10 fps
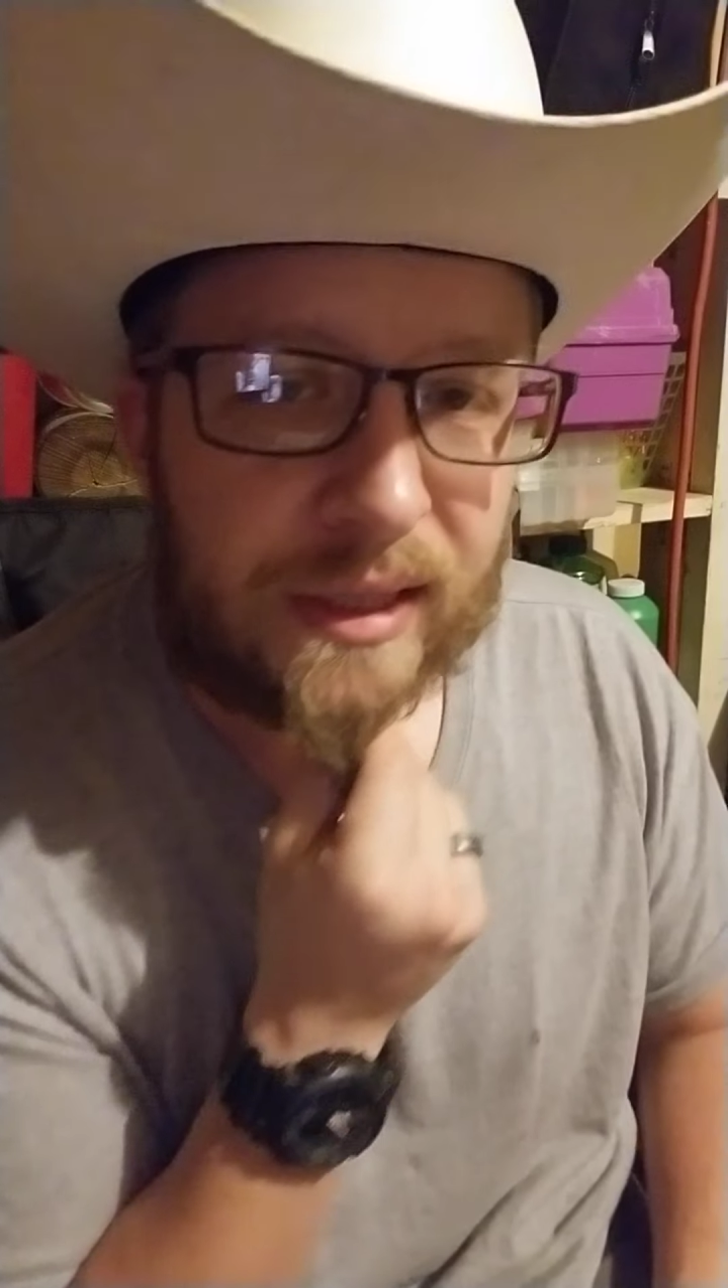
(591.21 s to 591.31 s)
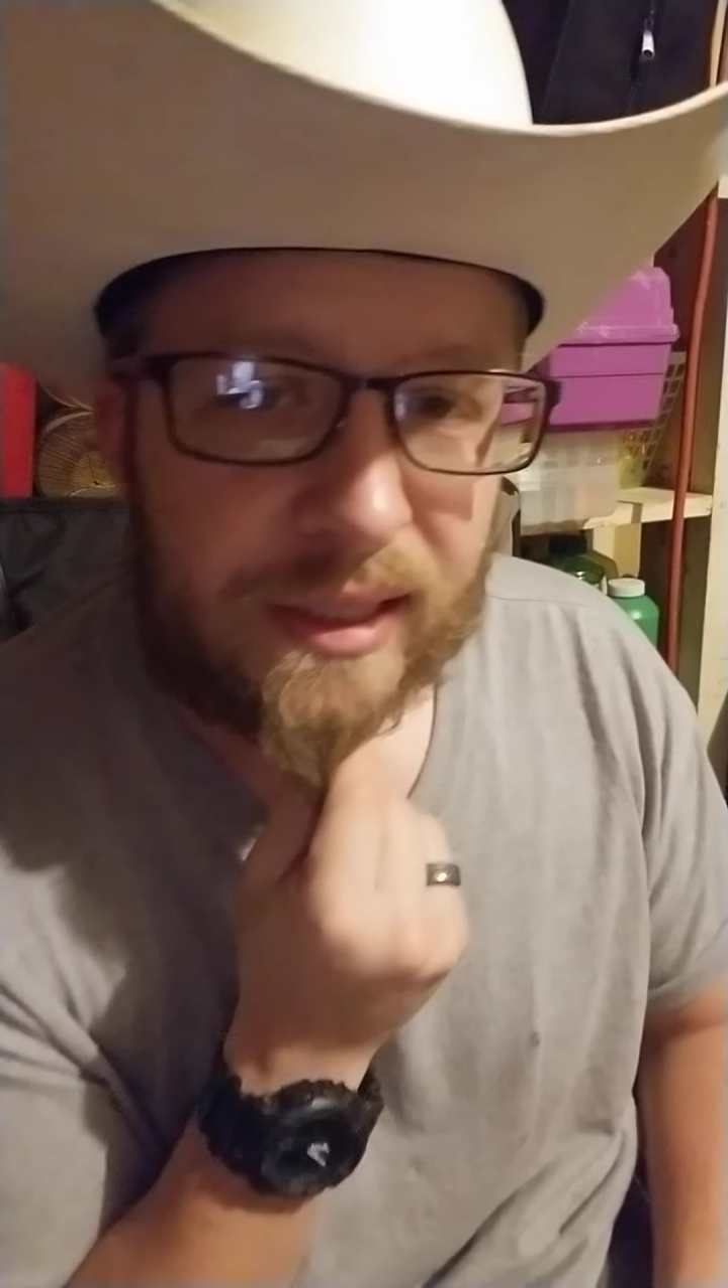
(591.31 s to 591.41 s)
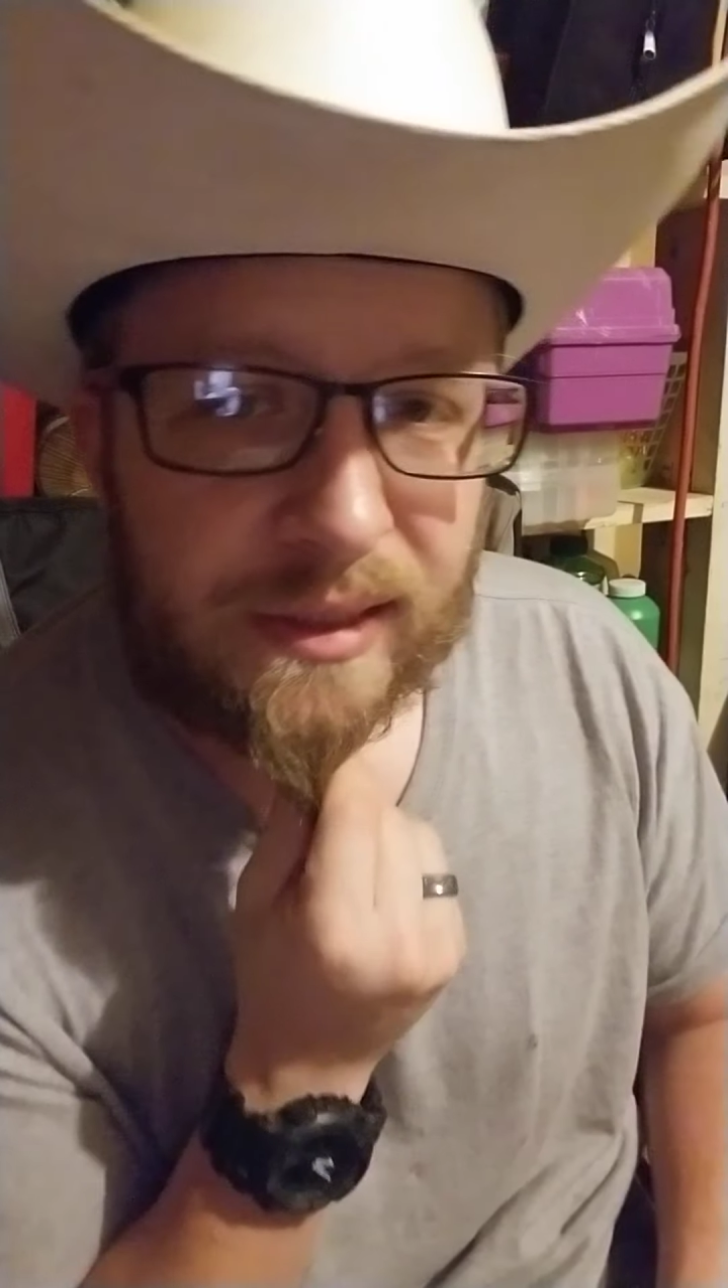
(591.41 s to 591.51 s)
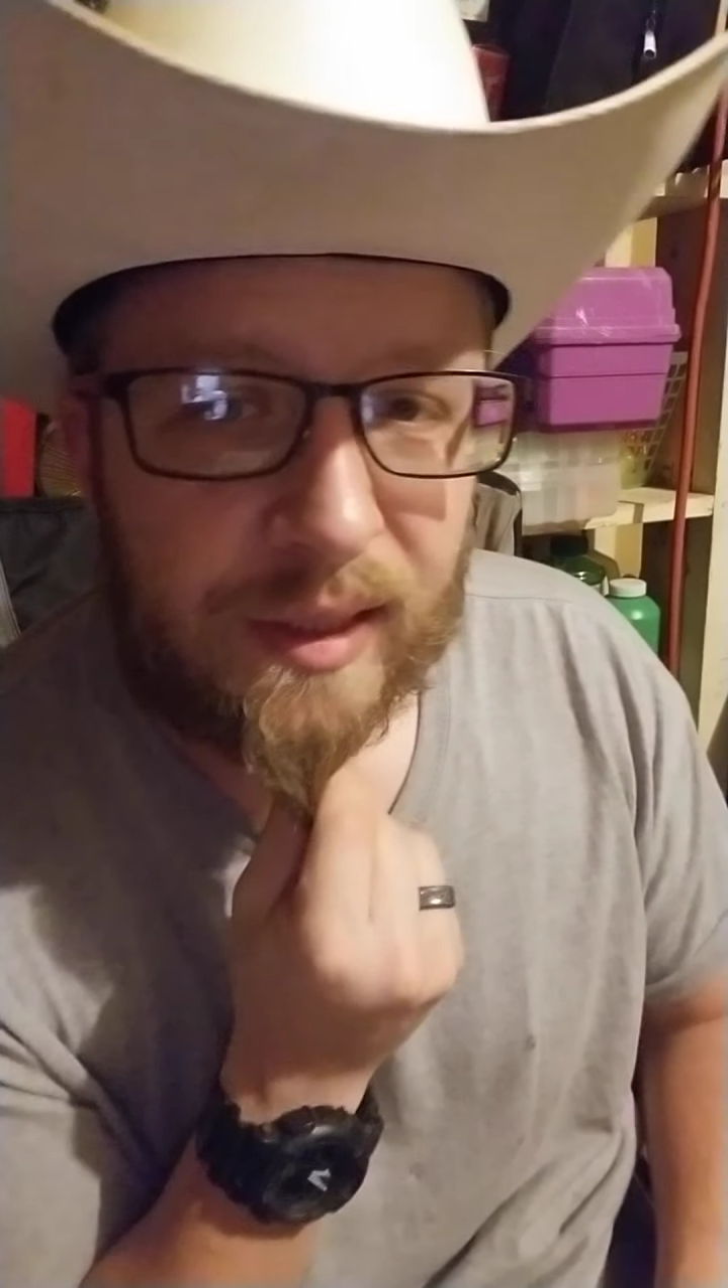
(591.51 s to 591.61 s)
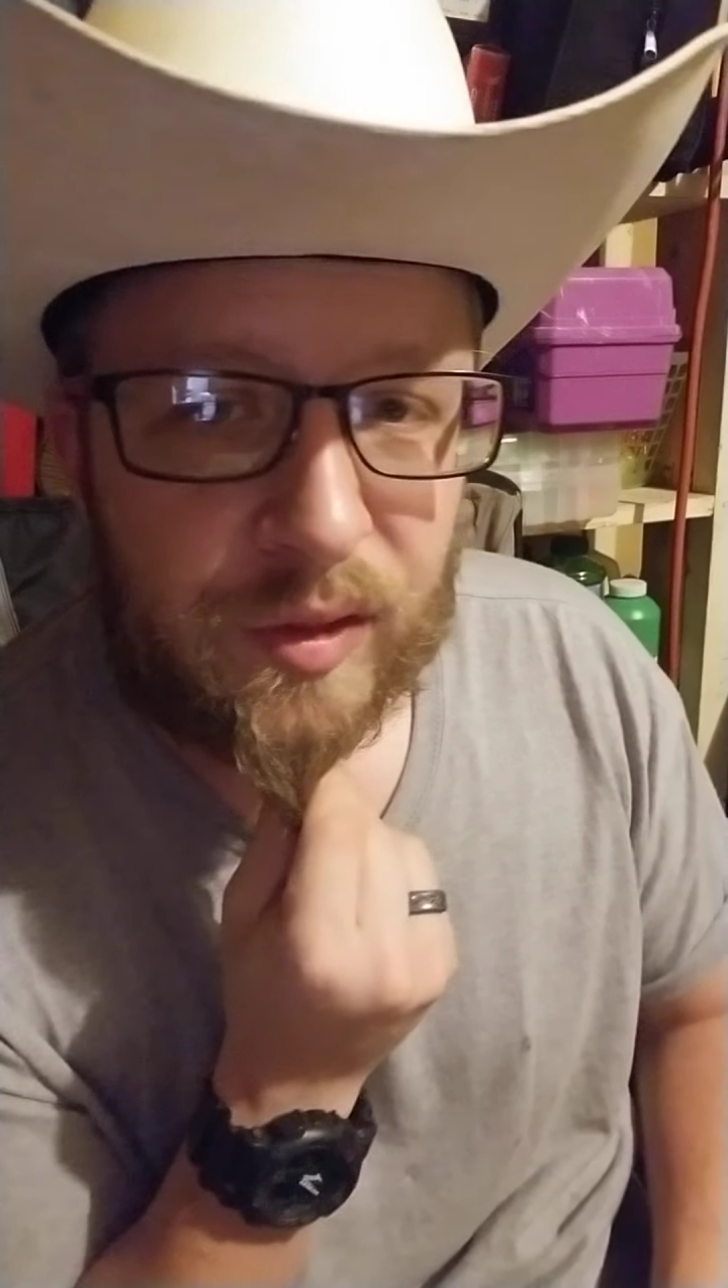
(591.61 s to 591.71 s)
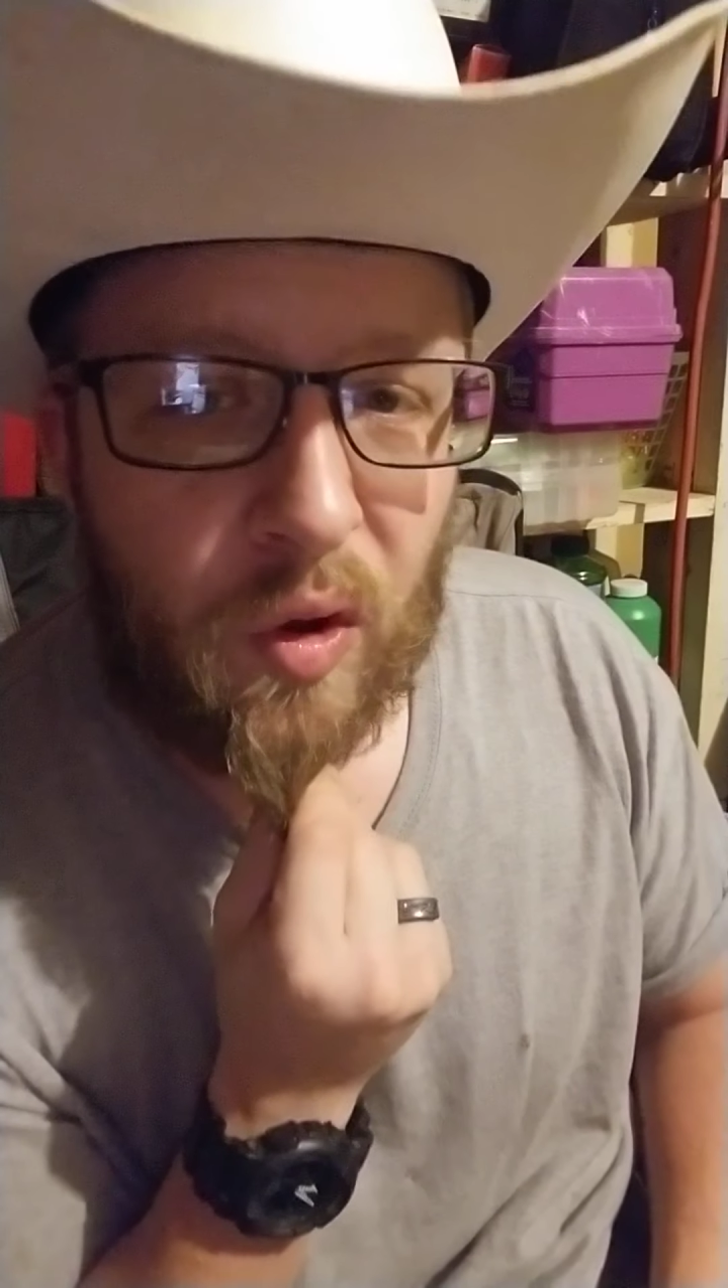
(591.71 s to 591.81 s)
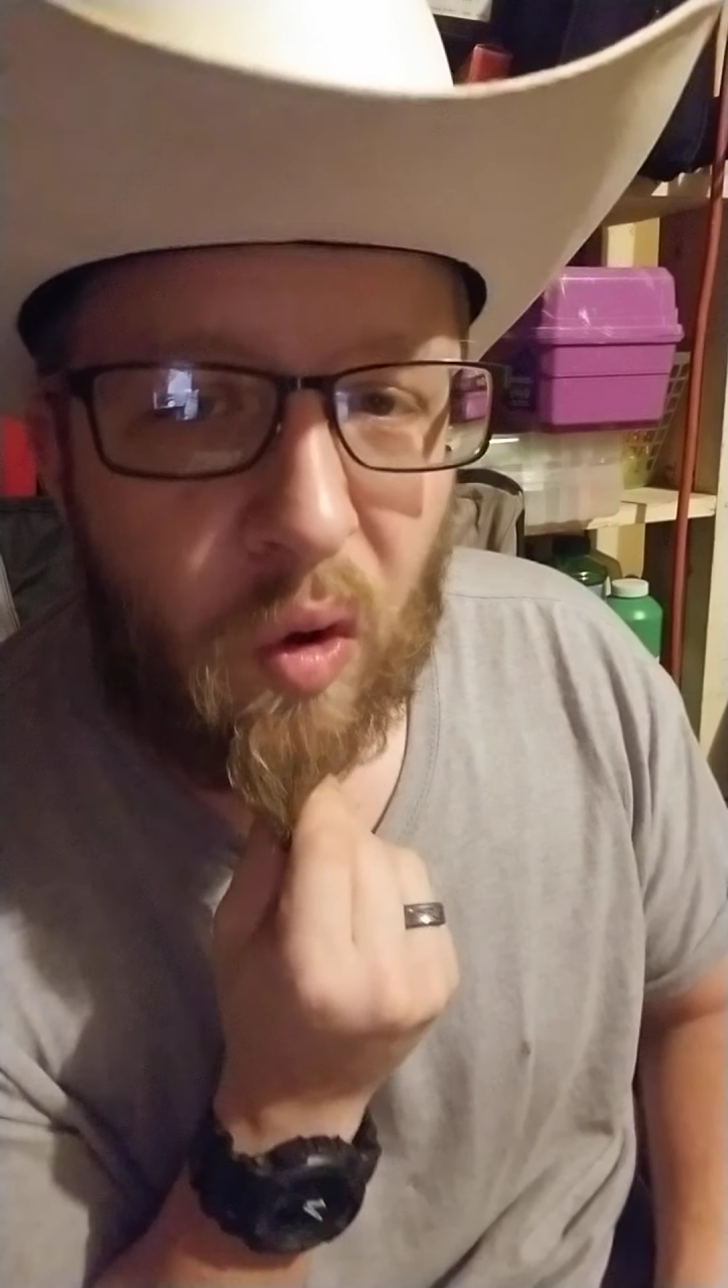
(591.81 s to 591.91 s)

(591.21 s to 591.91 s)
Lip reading: think that's